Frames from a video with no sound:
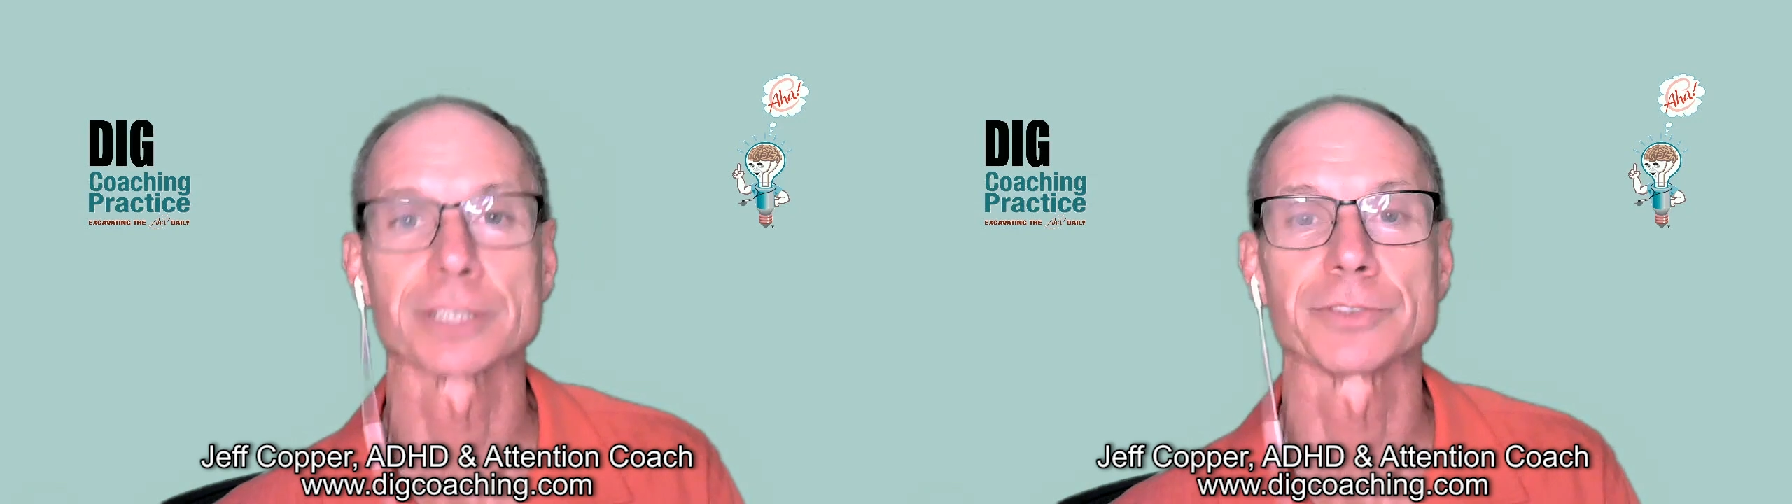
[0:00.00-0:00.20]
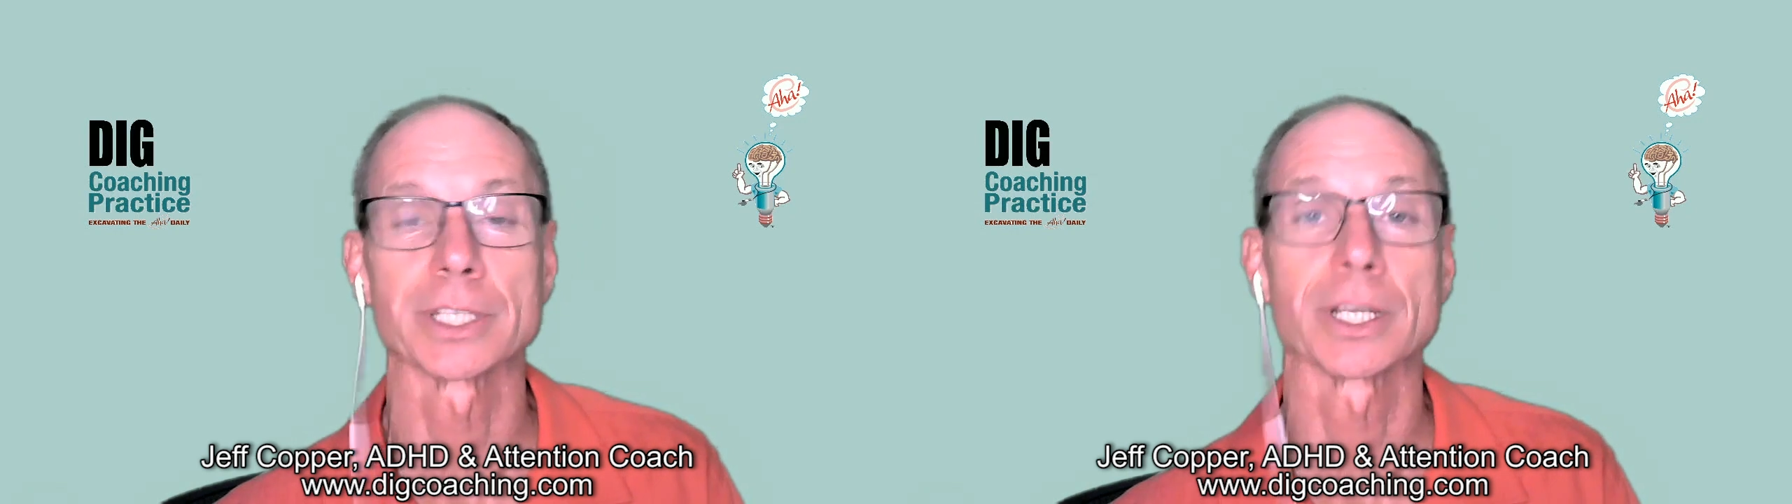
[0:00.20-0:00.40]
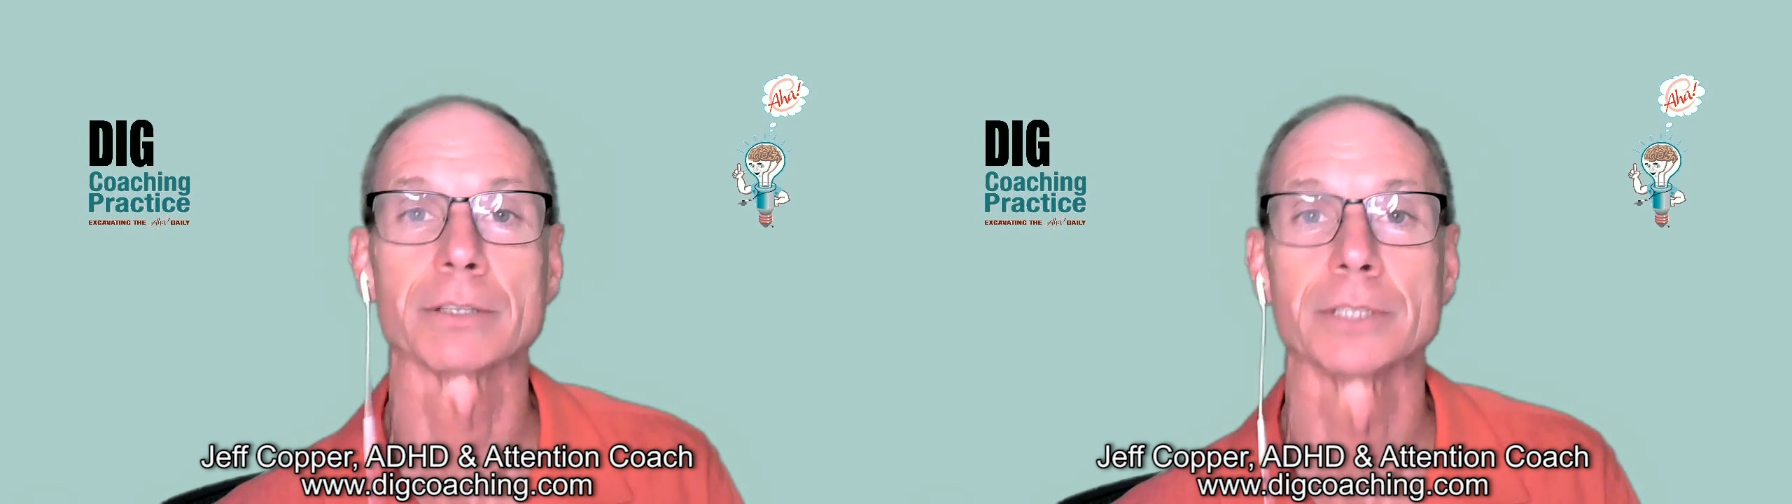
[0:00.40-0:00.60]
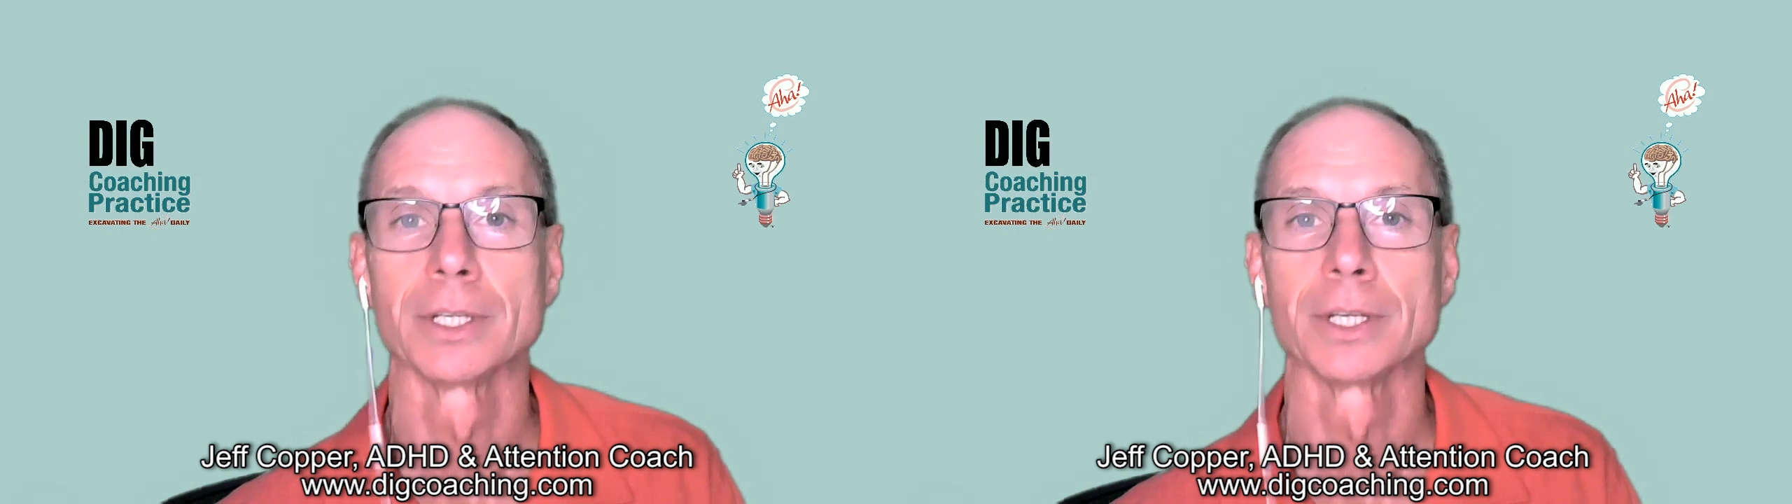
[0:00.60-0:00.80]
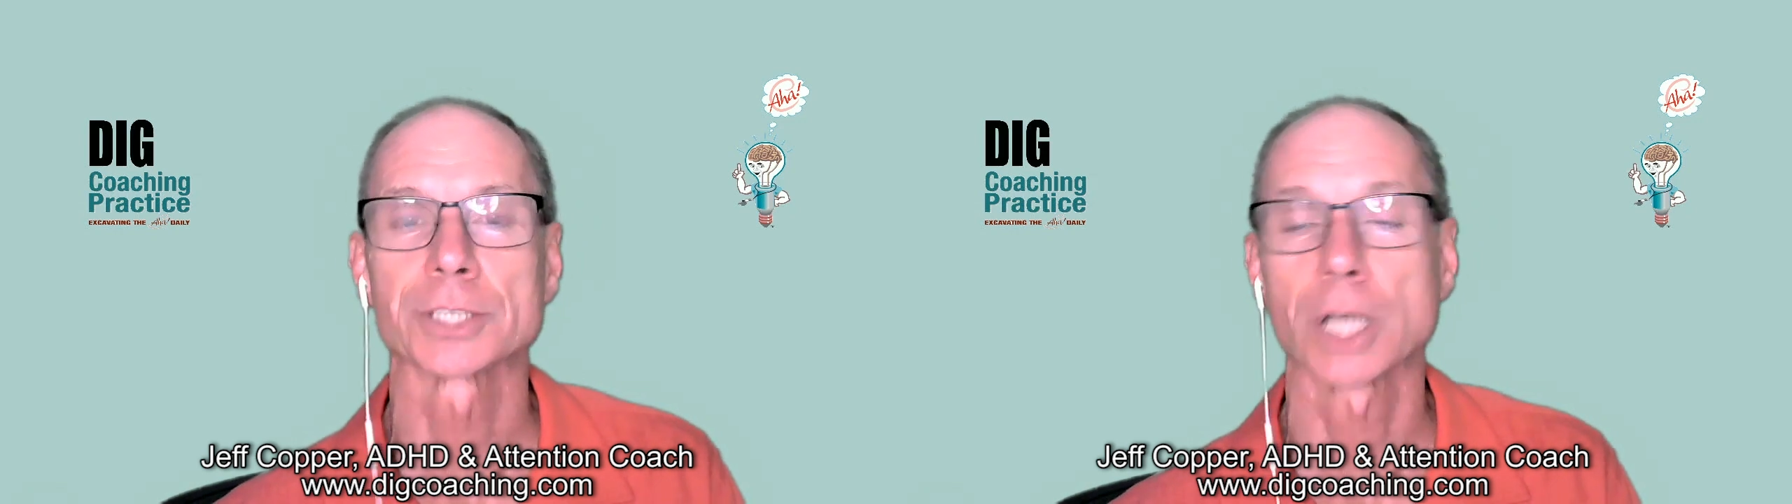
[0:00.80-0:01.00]
of this video.
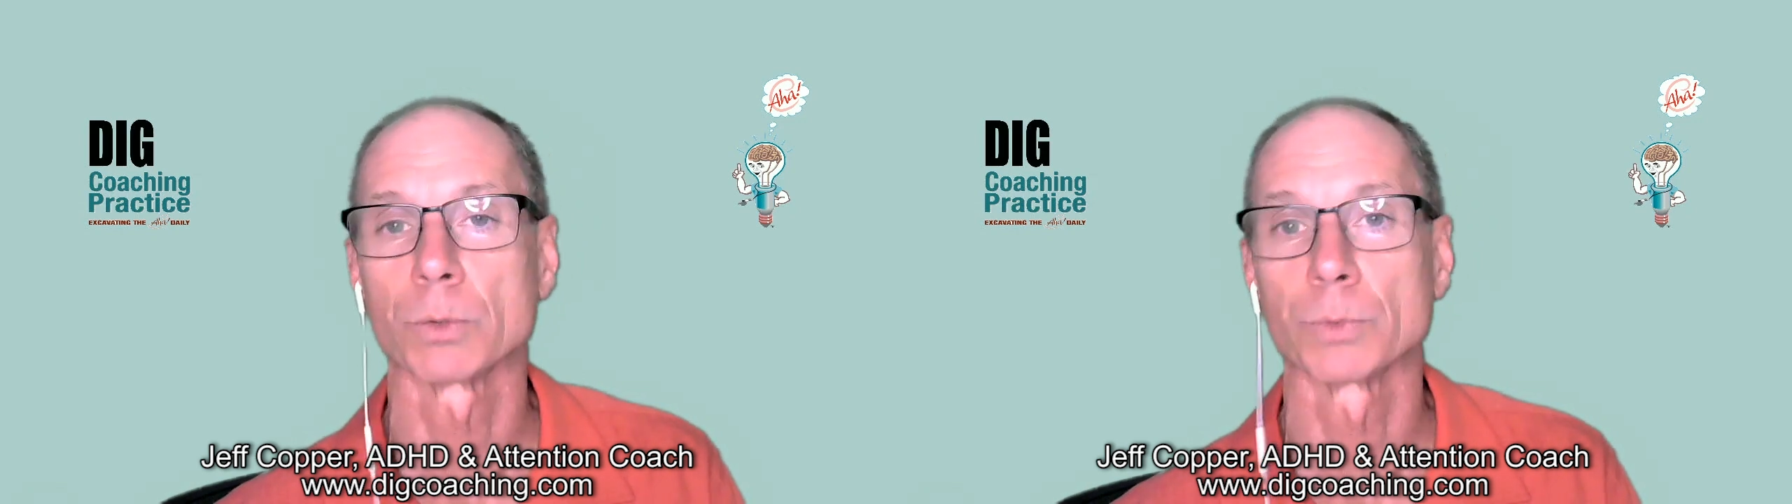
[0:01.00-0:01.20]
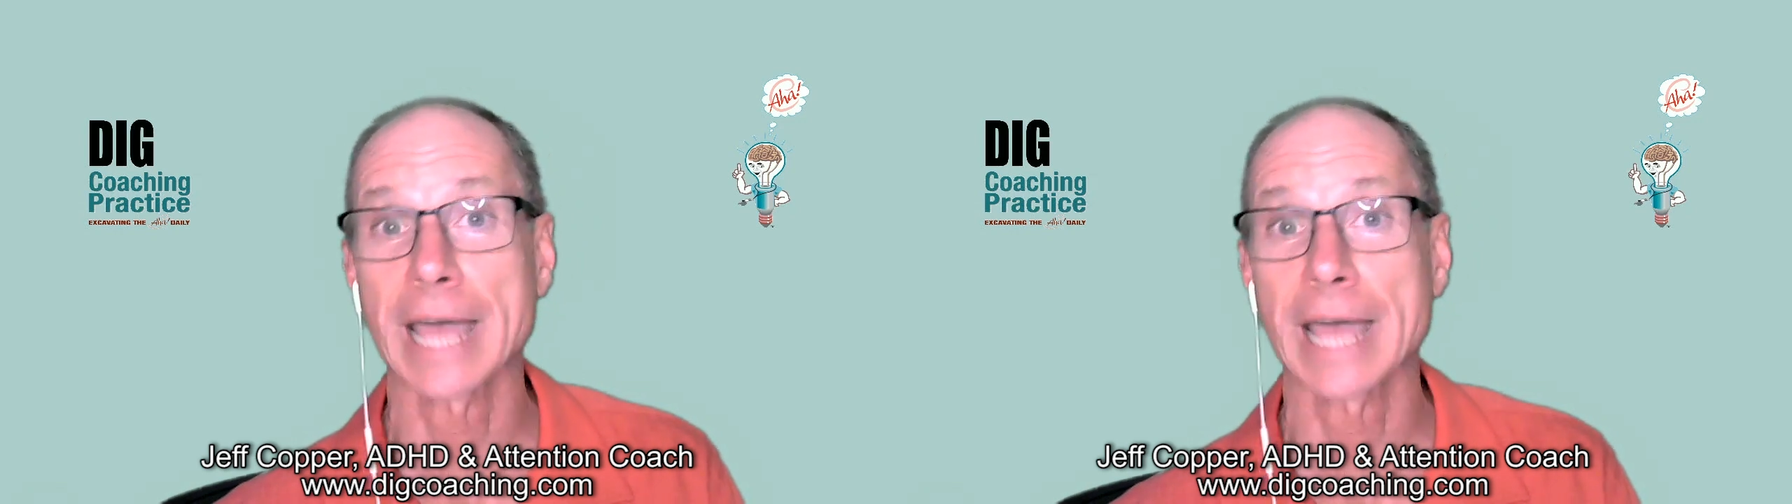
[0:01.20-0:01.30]
So with